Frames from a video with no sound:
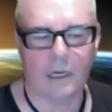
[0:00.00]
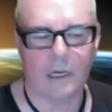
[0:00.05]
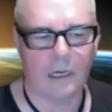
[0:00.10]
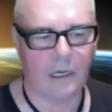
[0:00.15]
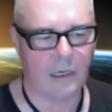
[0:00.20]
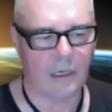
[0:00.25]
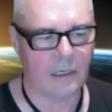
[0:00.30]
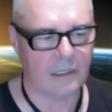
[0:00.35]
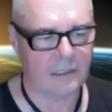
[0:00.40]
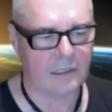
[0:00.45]

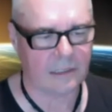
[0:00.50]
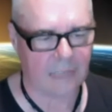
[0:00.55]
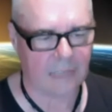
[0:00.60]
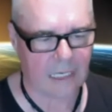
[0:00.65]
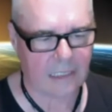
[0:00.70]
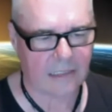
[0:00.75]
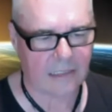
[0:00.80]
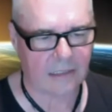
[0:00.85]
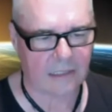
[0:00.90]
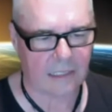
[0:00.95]

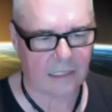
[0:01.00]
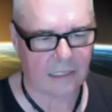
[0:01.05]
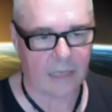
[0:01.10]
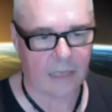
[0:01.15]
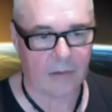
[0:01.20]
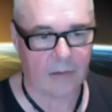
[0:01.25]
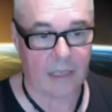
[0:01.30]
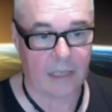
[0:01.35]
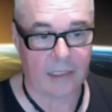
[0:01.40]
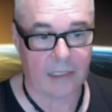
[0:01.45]
internationally
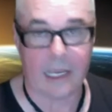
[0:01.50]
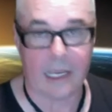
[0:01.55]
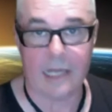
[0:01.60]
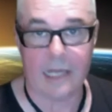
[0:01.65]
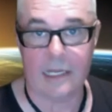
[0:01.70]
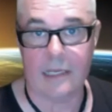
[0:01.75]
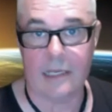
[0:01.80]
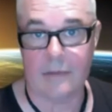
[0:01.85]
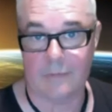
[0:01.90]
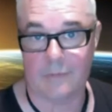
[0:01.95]
and
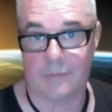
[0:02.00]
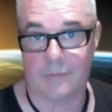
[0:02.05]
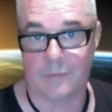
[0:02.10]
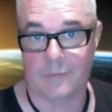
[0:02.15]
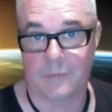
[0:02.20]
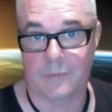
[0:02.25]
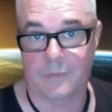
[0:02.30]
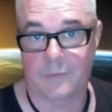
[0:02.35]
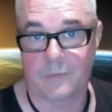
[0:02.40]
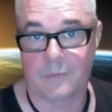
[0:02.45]
gaining
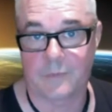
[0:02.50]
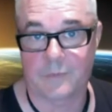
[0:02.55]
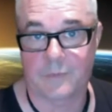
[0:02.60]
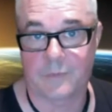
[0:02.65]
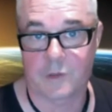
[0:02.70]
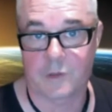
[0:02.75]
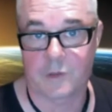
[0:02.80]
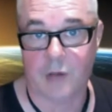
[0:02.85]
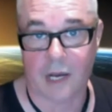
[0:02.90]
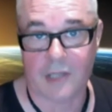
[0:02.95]

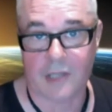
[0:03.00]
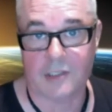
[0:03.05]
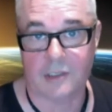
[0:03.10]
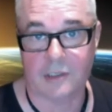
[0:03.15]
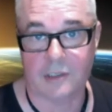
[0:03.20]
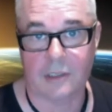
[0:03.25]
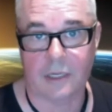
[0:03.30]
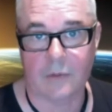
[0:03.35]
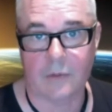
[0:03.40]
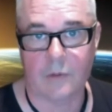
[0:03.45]
traction.
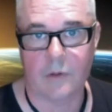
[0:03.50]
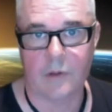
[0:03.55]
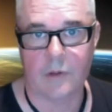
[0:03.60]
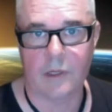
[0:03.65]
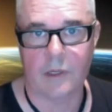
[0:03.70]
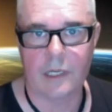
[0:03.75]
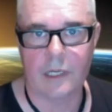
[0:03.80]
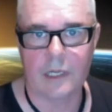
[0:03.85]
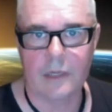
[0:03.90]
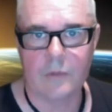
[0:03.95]
Like we
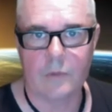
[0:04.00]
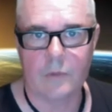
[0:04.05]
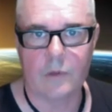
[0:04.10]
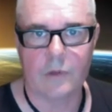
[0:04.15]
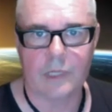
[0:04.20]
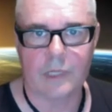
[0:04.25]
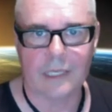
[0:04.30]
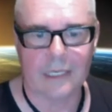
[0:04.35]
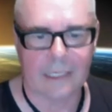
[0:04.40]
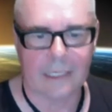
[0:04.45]
were
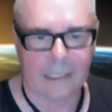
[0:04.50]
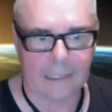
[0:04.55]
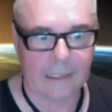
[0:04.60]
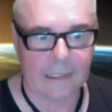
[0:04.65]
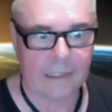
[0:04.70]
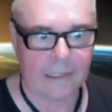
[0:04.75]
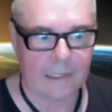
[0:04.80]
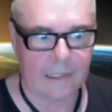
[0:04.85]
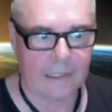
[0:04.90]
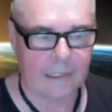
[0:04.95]
getting,
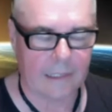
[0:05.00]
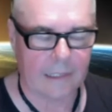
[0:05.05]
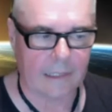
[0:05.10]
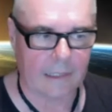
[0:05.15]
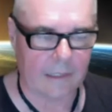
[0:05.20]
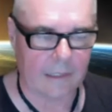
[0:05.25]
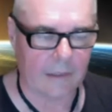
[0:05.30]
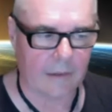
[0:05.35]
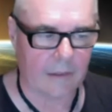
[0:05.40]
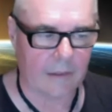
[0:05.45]

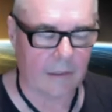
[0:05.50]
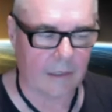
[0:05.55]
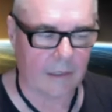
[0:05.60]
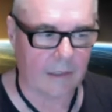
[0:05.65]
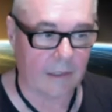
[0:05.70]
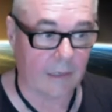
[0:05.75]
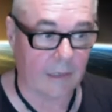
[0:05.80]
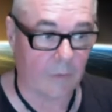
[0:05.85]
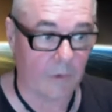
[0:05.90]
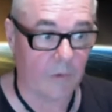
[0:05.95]

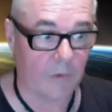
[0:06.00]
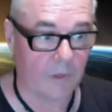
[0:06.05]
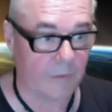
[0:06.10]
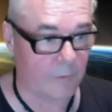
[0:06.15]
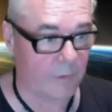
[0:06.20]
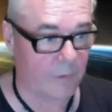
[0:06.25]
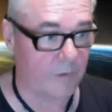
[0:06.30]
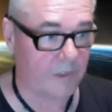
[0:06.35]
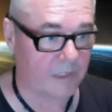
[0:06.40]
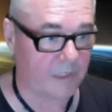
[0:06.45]
we
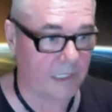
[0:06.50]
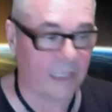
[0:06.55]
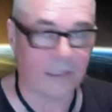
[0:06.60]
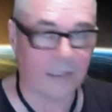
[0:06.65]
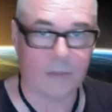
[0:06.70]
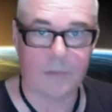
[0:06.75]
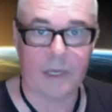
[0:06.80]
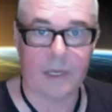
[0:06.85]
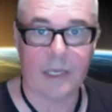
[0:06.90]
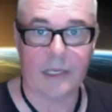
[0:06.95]
were starting
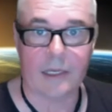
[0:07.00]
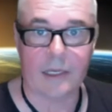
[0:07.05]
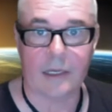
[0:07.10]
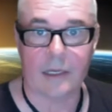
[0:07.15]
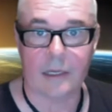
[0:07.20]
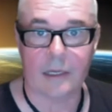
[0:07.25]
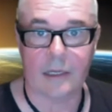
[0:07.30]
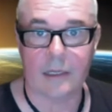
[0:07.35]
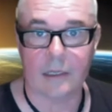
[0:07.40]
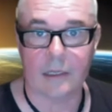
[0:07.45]
to make
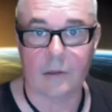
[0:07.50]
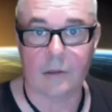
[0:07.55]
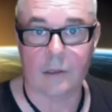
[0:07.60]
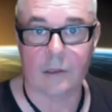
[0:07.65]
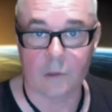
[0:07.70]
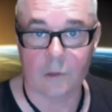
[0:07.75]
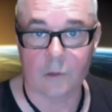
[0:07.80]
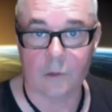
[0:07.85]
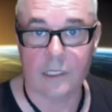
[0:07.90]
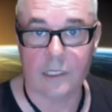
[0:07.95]
a lot of
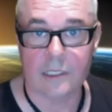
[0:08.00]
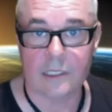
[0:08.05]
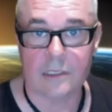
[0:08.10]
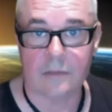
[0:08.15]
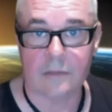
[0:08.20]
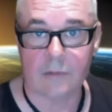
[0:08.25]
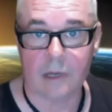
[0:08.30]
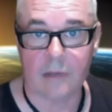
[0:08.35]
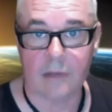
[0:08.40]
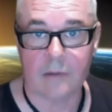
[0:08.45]
noise
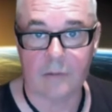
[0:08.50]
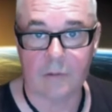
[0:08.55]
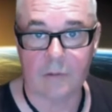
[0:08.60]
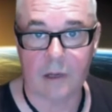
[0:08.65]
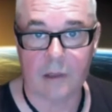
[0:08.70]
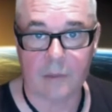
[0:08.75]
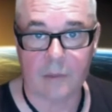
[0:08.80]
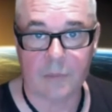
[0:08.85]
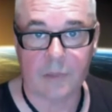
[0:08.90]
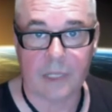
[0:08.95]
around
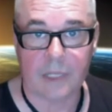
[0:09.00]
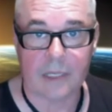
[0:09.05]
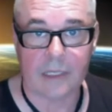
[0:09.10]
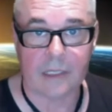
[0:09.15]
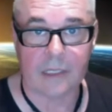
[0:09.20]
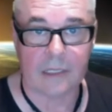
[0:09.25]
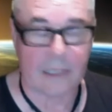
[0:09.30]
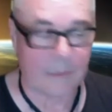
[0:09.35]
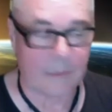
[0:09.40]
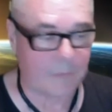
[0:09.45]
the planet at
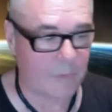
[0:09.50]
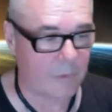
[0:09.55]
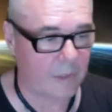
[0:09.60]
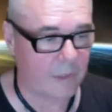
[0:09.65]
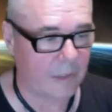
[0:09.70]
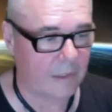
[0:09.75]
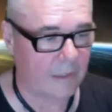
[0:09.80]
that point.